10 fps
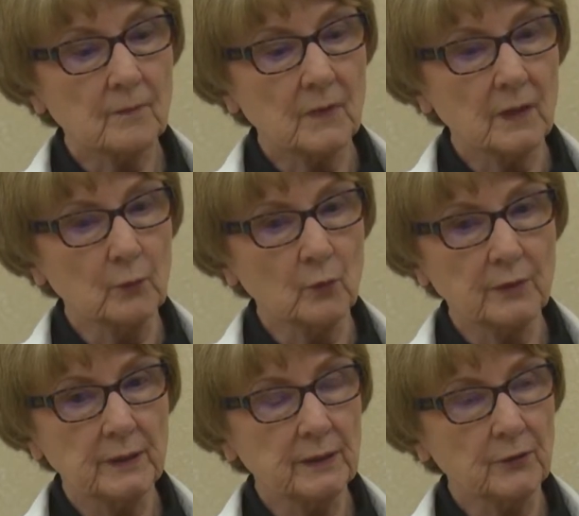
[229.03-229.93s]

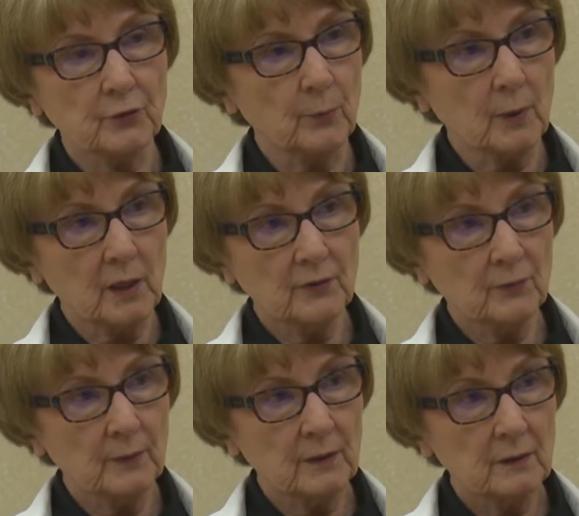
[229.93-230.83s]
It didn't surprise
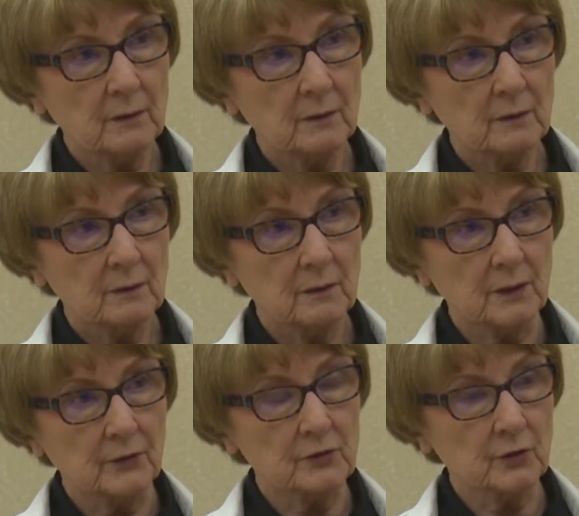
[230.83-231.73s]
me
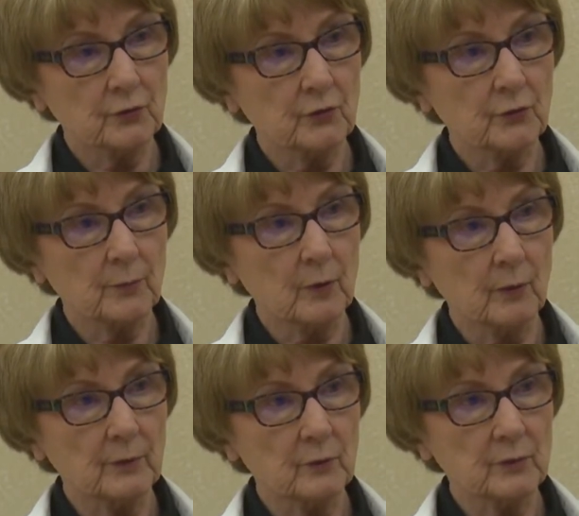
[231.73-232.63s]
that the Justice
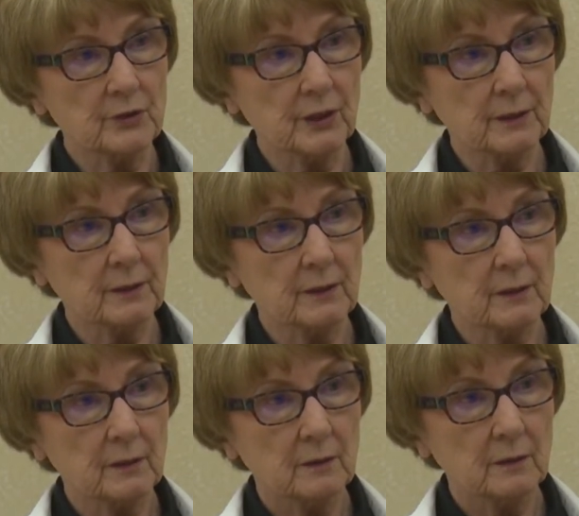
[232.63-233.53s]
Department rejected
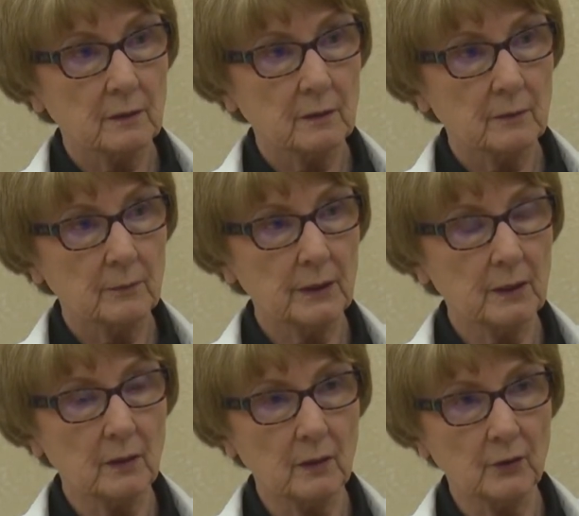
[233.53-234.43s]
it,
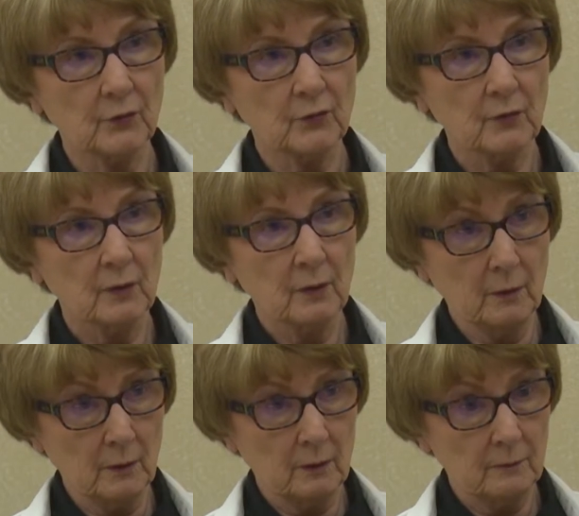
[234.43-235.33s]
because
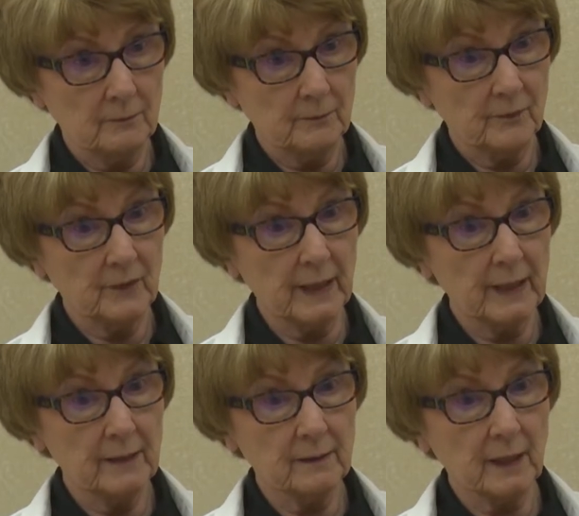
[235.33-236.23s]

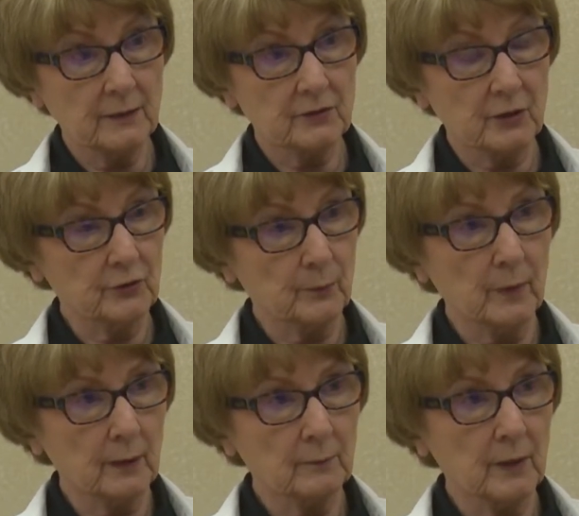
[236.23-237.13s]
they, like Judge
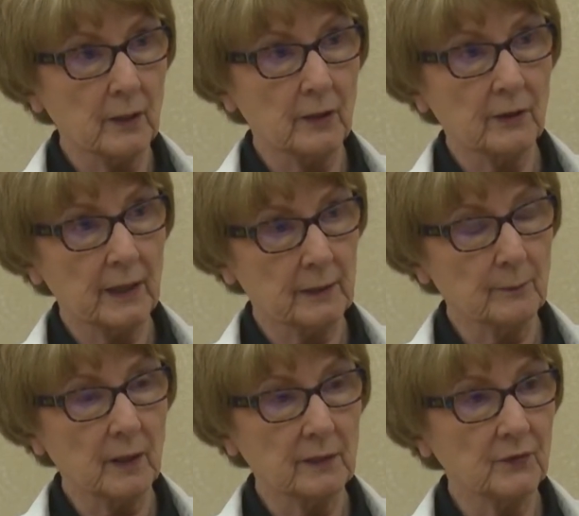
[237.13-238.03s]
Buckmeyer, had a
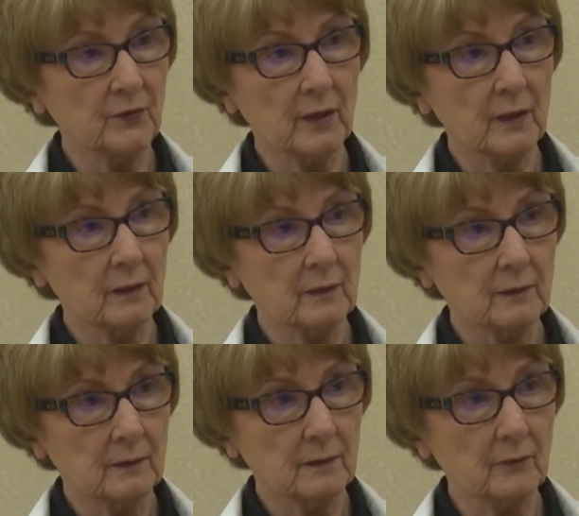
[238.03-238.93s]
mindset
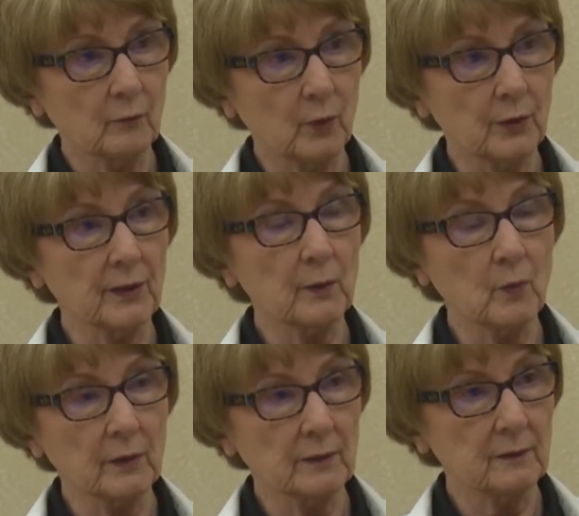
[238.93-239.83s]
of where they
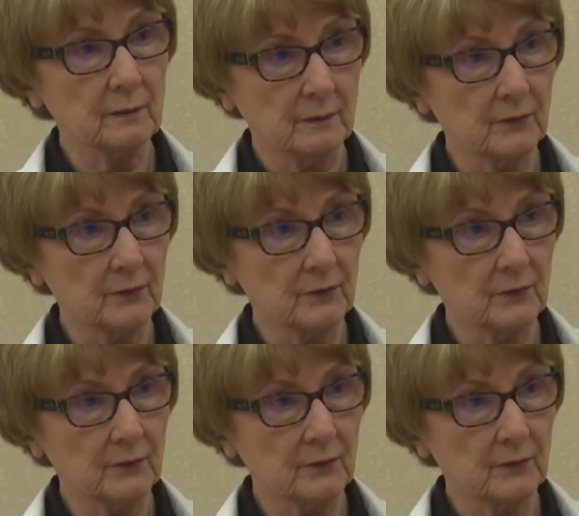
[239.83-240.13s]
wanted the